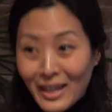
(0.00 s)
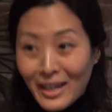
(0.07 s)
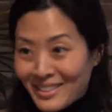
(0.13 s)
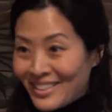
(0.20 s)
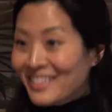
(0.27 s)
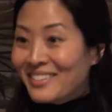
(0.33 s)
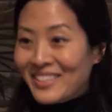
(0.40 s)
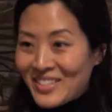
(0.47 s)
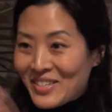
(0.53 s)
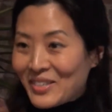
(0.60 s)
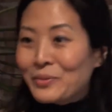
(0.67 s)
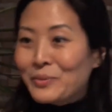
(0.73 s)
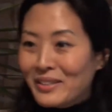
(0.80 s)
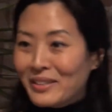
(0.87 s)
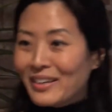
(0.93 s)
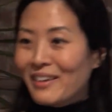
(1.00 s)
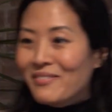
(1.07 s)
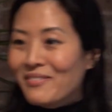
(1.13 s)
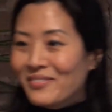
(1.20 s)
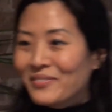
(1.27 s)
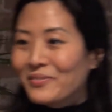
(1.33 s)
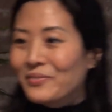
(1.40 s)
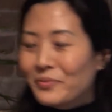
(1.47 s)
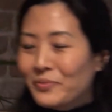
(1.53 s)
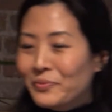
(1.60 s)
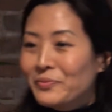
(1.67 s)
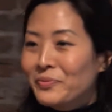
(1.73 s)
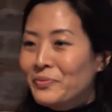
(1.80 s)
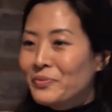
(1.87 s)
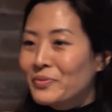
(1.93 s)
Gandhi? That's a good one, yeah.
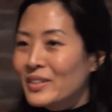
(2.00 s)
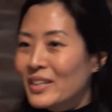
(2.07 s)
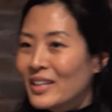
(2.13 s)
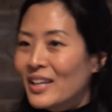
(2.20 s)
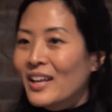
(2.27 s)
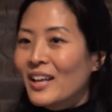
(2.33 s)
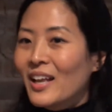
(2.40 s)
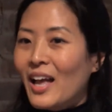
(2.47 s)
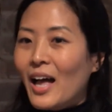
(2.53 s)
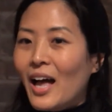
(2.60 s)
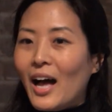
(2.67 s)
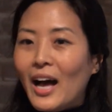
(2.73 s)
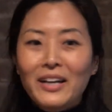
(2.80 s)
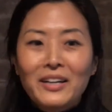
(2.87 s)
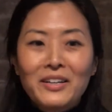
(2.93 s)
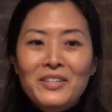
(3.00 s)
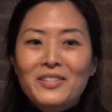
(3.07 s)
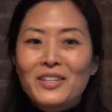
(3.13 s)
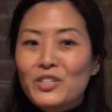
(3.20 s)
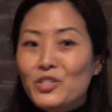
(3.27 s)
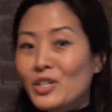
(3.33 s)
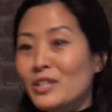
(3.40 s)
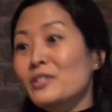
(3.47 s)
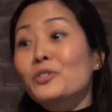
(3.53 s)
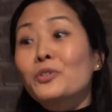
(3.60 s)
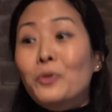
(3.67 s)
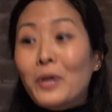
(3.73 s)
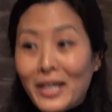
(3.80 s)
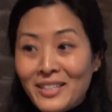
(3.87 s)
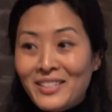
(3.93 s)
I'm going to say
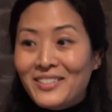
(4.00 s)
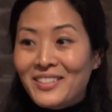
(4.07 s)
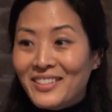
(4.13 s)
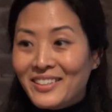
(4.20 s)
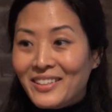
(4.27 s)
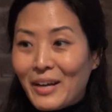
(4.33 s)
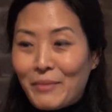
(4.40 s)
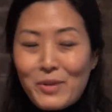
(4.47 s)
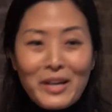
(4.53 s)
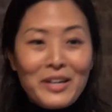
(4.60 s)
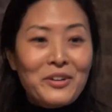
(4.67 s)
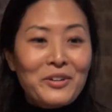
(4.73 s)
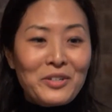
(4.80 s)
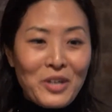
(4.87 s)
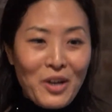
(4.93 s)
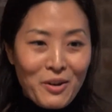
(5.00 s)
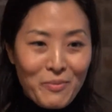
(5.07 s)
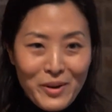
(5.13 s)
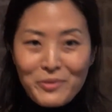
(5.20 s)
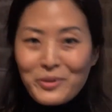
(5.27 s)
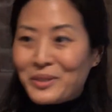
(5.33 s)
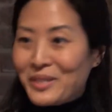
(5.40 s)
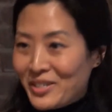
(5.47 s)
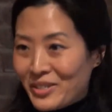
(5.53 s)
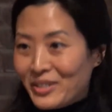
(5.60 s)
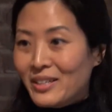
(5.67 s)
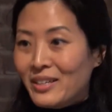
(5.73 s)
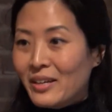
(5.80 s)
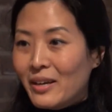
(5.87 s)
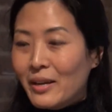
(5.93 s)
Jesus Christ. I'm not here to talk about
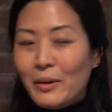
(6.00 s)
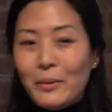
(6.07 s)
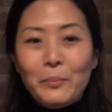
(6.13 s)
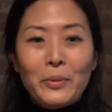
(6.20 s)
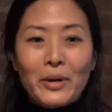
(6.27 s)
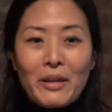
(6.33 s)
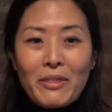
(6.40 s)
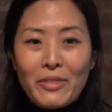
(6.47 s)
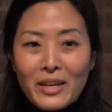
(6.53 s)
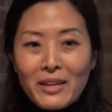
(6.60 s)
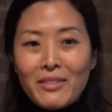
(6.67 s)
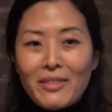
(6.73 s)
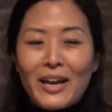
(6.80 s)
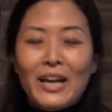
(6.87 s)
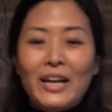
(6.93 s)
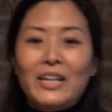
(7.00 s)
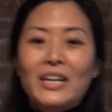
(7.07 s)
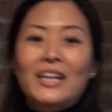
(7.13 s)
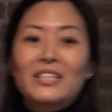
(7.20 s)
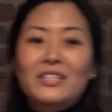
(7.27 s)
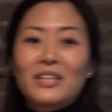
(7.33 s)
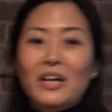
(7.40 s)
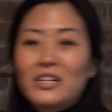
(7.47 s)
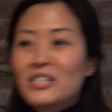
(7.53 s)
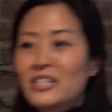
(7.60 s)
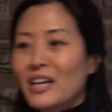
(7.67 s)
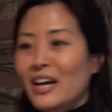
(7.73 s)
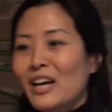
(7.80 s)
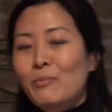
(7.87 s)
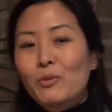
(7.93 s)
religion, but I think that it's an
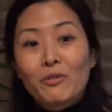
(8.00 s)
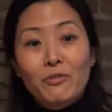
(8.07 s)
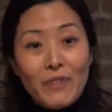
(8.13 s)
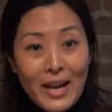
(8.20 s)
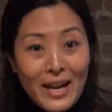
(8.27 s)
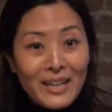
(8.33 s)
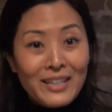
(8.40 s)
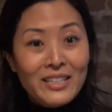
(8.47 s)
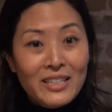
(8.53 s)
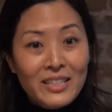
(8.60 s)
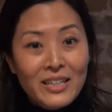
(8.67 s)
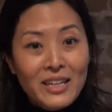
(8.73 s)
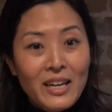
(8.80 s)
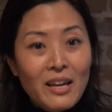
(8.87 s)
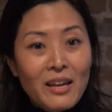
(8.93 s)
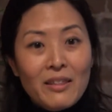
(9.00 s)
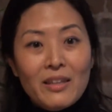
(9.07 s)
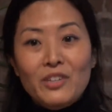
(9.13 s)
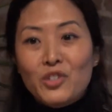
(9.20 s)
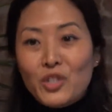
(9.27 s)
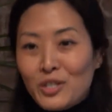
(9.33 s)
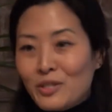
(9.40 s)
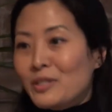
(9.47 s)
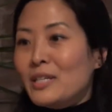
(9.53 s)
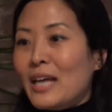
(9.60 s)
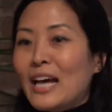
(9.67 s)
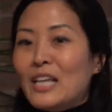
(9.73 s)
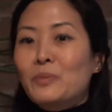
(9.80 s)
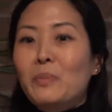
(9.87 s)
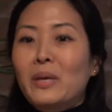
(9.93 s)
undeniable fact that
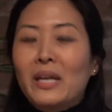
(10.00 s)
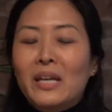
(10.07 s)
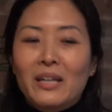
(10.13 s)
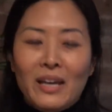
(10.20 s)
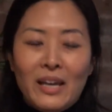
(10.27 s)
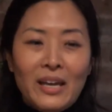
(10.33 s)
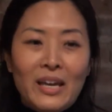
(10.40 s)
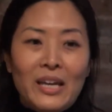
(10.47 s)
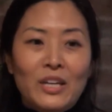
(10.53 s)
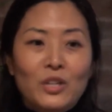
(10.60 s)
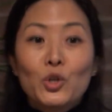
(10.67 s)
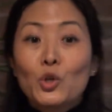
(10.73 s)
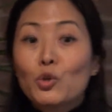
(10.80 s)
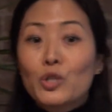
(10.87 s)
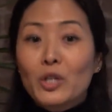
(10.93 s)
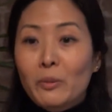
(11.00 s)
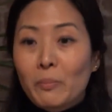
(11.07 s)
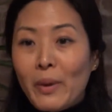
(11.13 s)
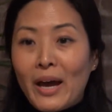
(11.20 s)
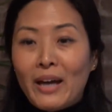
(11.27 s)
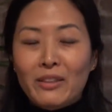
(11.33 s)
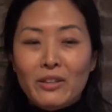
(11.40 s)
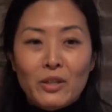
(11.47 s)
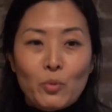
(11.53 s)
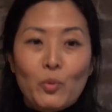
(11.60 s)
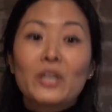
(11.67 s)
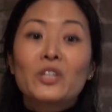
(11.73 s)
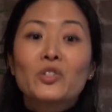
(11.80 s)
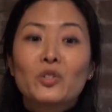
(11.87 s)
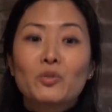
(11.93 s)
Jesus has made a huge impact in the
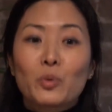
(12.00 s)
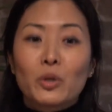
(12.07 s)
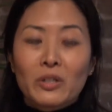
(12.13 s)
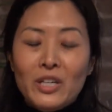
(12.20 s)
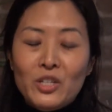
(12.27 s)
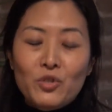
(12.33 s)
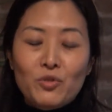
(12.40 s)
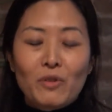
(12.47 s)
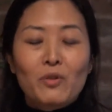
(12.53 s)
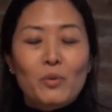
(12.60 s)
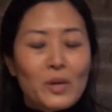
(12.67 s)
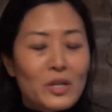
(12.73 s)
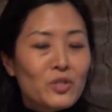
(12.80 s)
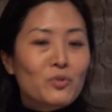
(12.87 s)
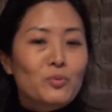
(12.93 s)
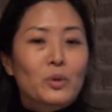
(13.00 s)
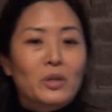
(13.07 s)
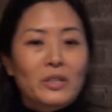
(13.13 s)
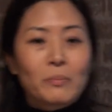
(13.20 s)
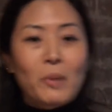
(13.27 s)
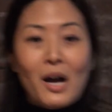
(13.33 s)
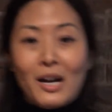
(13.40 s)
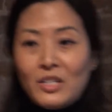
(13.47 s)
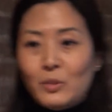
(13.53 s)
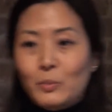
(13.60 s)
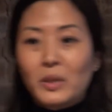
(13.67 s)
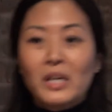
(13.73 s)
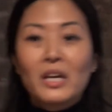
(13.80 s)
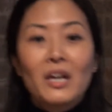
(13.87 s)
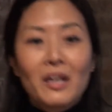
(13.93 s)
Western world, history of the Western world, and
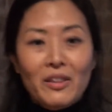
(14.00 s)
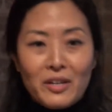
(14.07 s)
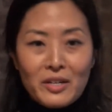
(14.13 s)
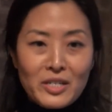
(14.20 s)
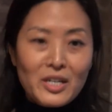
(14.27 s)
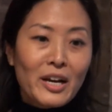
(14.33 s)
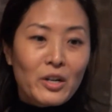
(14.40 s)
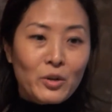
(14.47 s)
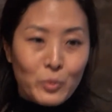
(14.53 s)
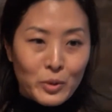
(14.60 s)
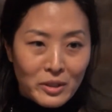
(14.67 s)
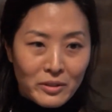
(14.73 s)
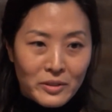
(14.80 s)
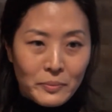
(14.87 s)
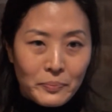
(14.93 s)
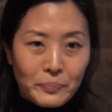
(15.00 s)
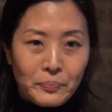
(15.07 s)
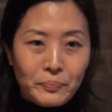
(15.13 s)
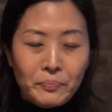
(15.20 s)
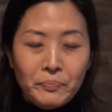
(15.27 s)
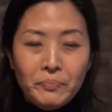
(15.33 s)
possibly the entire world.